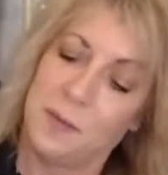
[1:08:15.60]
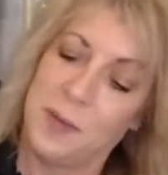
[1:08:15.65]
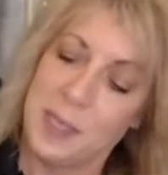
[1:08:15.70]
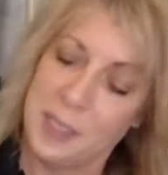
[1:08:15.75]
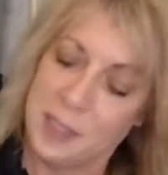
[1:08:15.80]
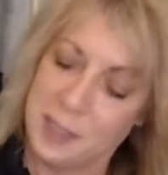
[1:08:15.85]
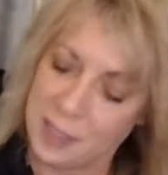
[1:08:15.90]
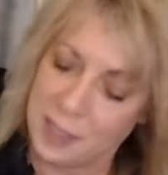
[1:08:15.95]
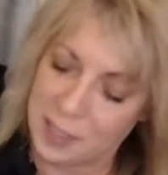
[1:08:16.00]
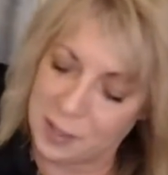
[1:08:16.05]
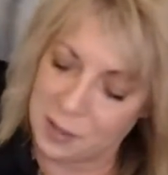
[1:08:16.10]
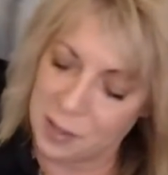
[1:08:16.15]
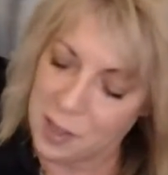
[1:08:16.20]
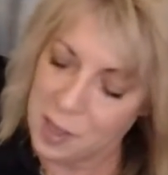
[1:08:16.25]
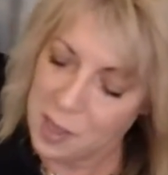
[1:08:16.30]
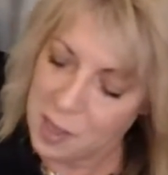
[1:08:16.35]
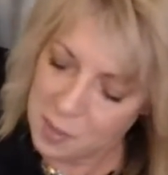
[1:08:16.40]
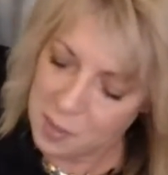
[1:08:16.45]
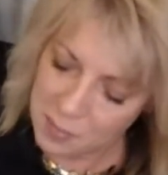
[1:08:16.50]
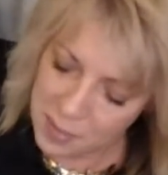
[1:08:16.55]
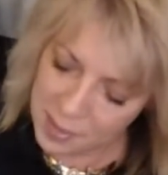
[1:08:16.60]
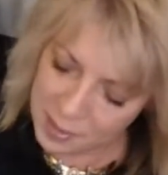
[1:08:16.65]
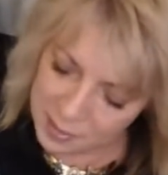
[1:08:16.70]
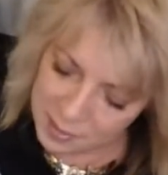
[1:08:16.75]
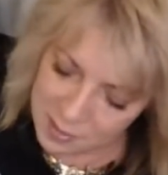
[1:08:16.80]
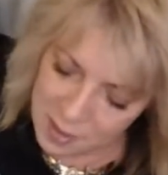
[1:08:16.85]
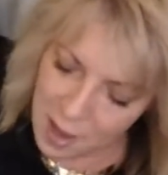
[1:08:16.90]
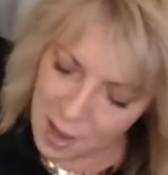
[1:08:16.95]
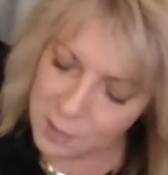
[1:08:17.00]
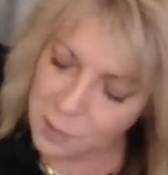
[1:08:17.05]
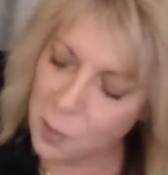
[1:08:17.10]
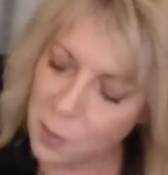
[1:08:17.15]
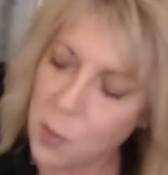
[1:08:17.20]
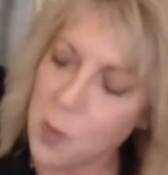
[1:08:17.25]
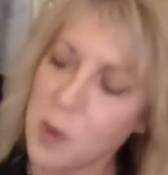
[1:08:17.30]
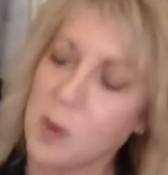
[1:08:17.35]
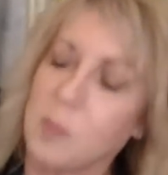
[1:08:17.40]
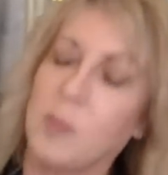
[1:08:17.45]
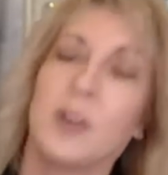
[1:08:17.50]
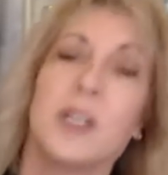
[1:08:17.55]
vintage, but it's not in
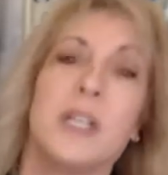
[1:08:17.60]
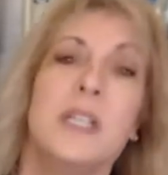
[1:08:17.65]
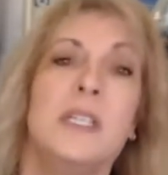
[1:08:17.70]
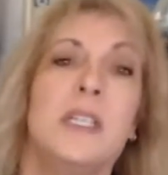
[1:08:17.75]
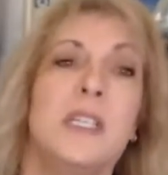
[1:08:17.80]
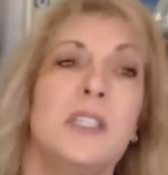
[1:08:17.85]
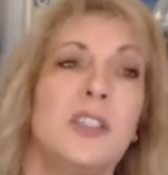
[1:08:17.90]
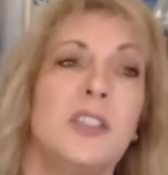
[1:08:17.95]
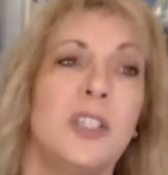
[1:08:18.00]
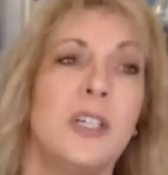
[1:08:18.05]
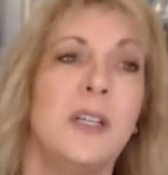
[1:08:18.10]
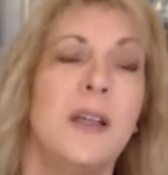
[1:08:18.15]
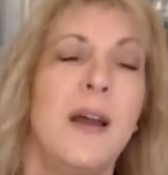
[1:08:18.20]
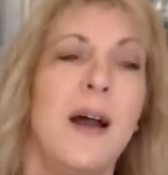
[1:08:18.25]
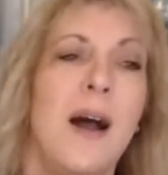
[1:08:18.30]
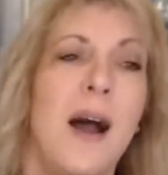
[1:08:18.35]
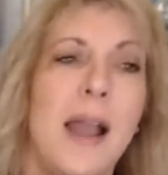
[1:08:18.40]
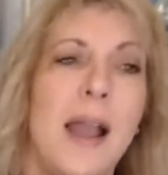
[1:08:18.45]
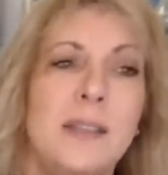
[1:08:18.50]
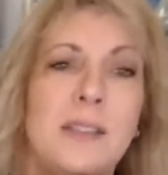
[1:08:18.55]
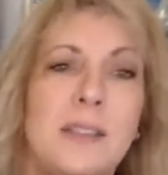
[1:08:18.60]
horrible condition. I